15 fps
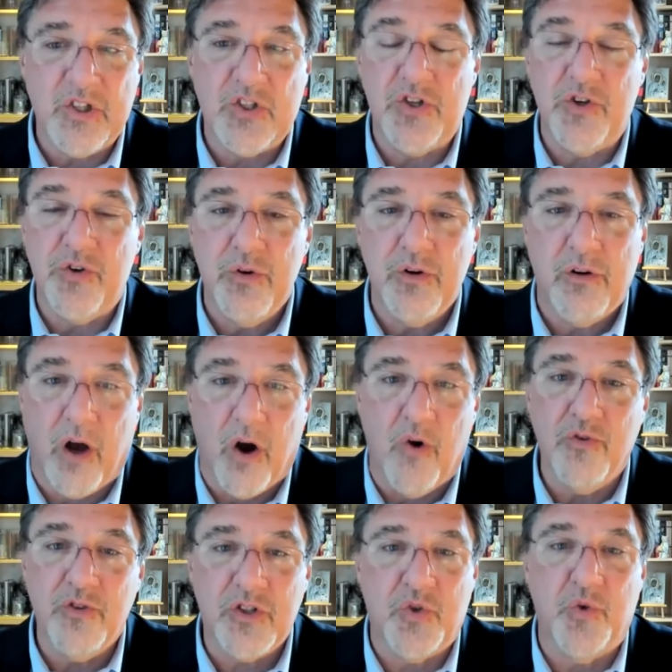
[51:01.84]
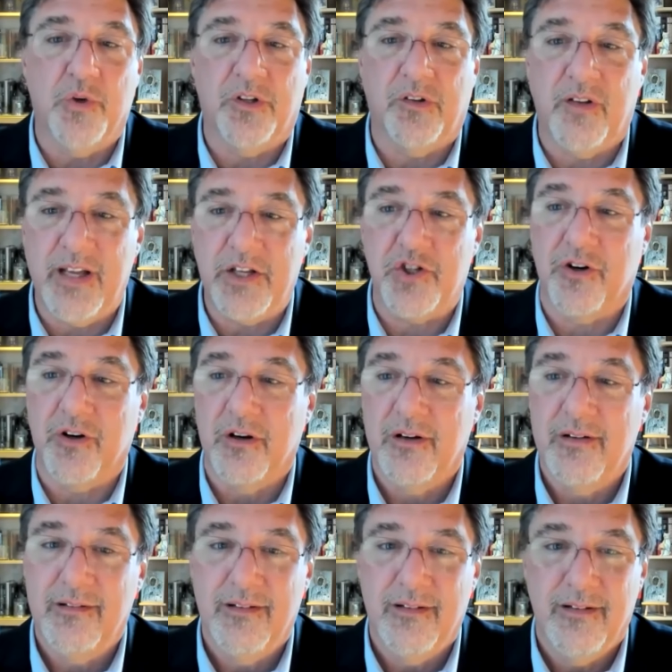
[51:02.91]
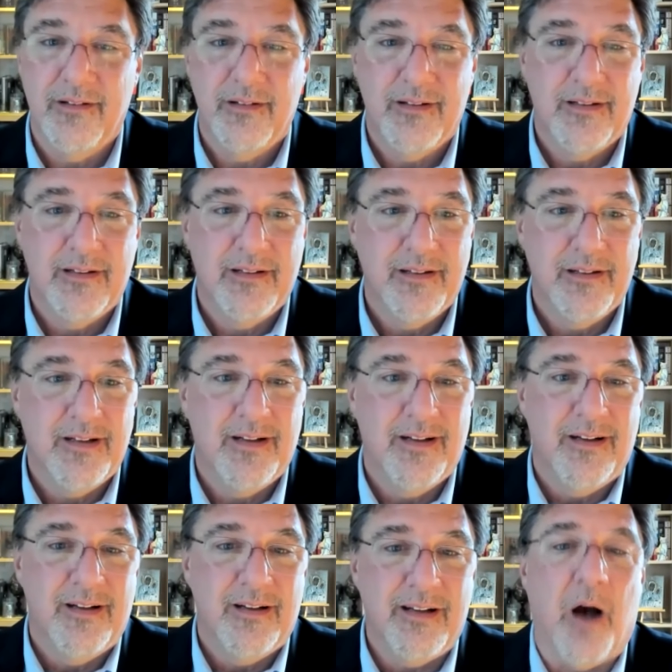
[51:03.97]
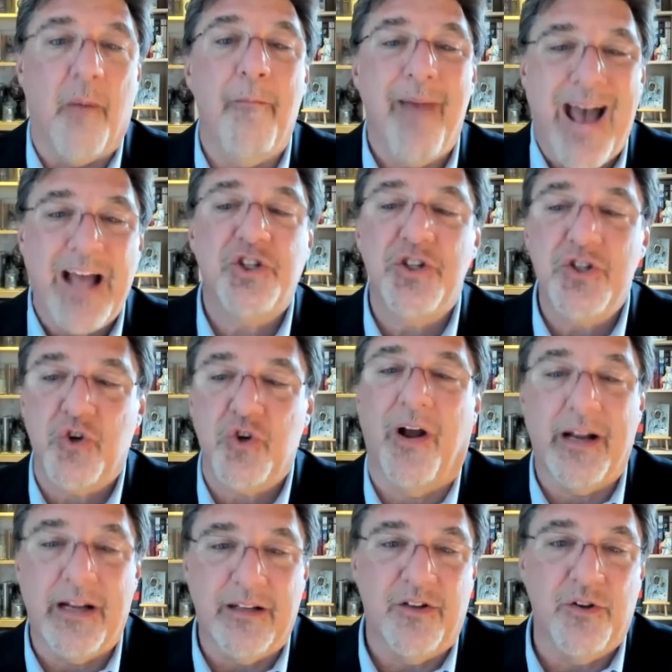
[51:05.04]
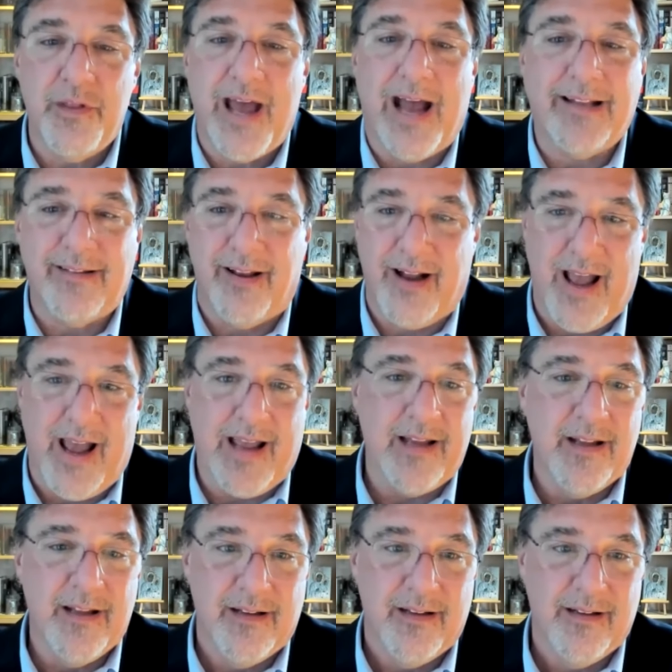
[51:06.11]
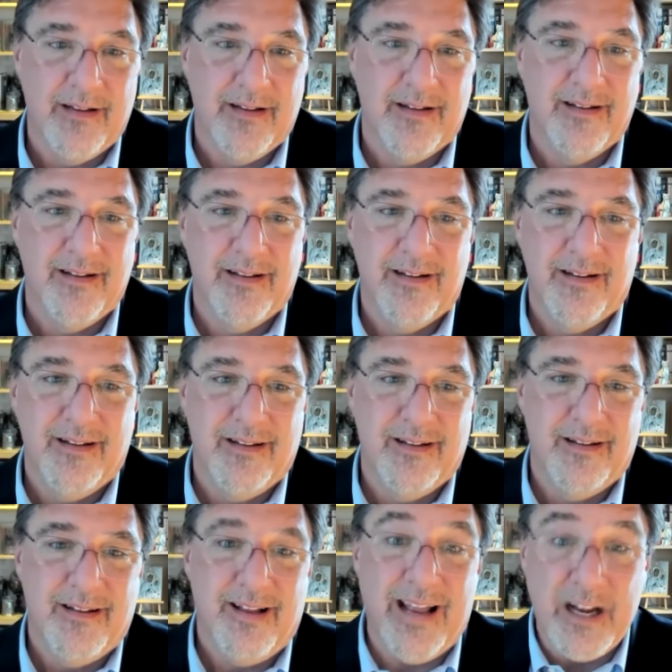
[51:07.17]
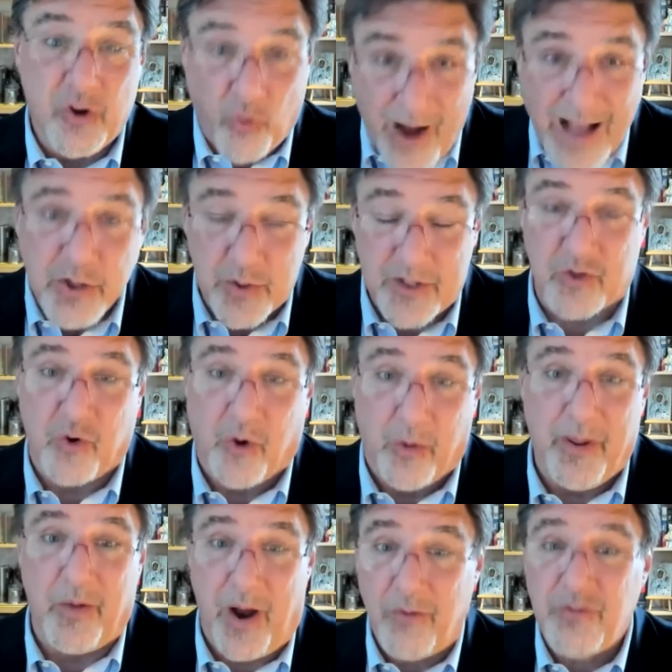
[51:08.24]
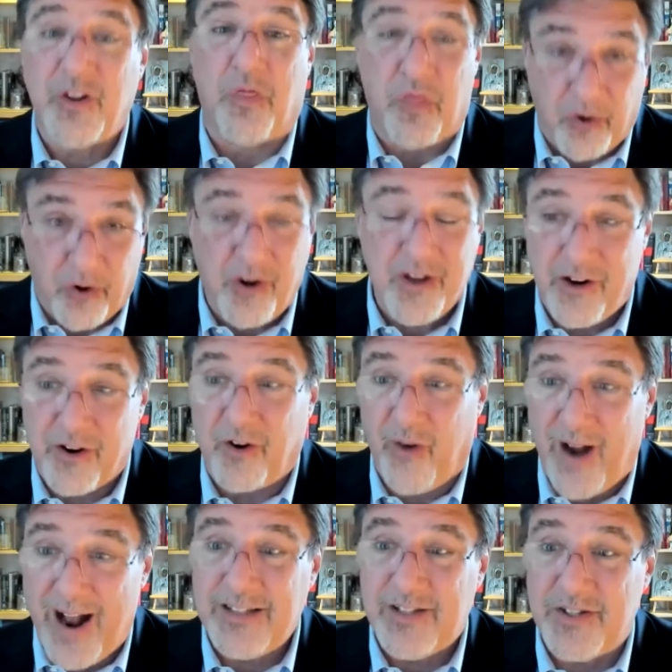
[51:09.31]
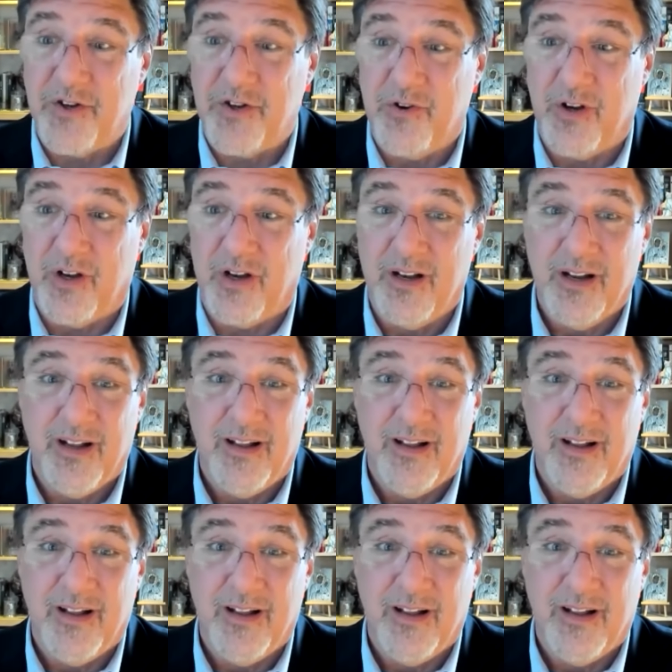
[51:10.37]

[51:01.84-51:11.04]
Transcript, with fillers: a Student Owes to a Teacher. Now imagine trying to do that today. In graduate school, by the way, I was a third year grad student.